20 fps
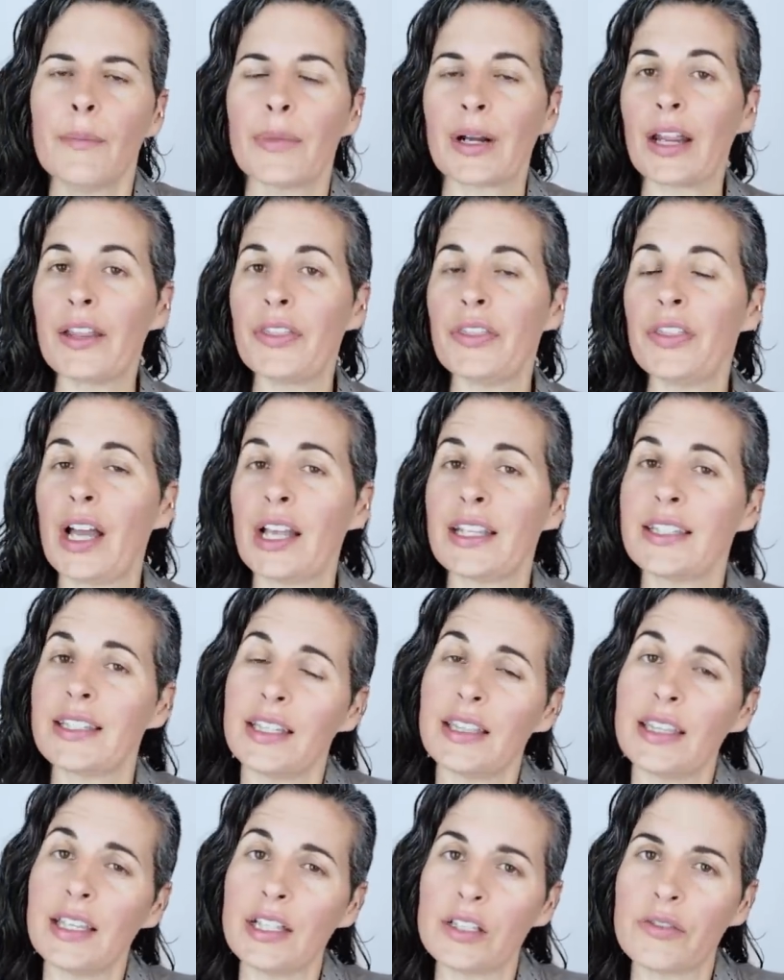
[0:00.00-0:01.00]
But I, I
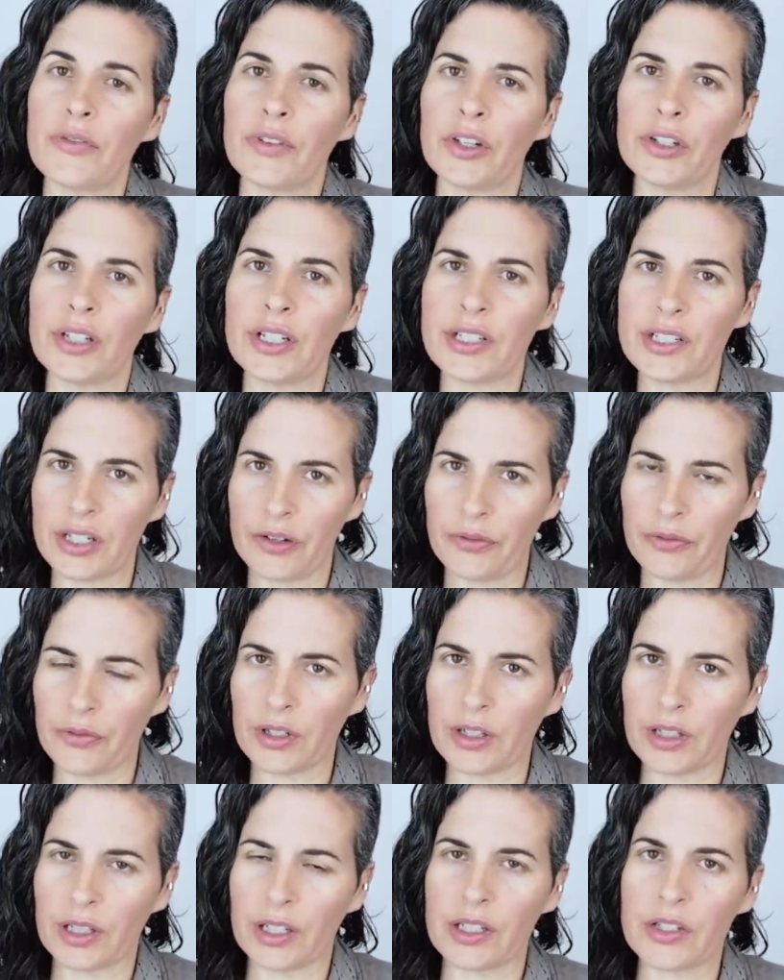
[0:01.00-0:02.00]
see things very
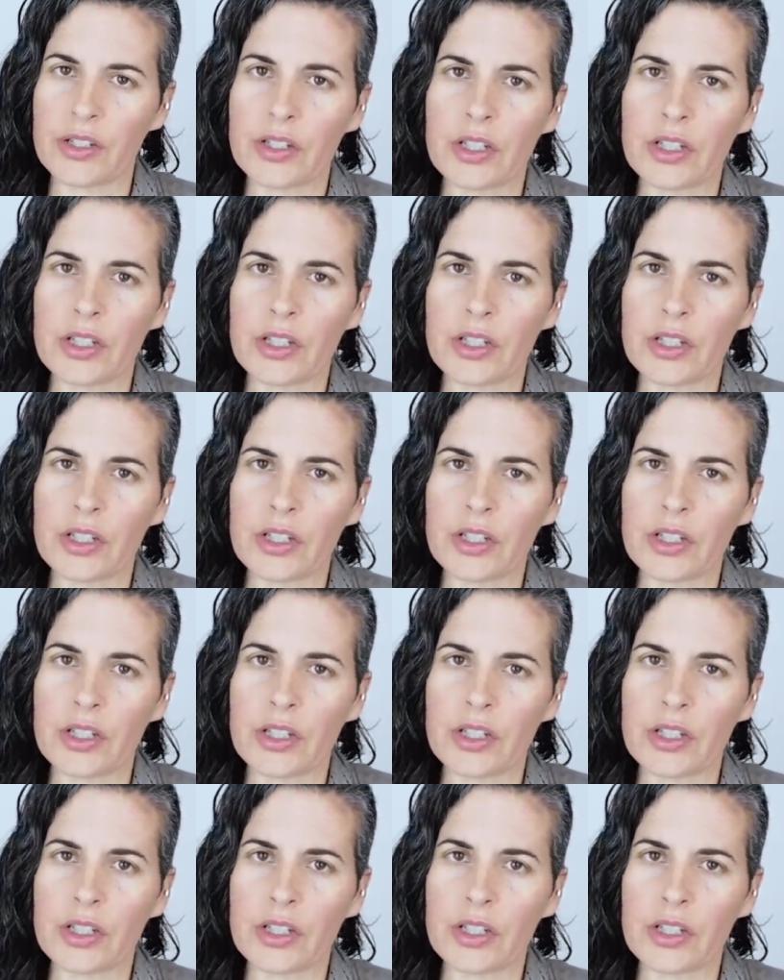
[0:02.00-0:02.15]
differently.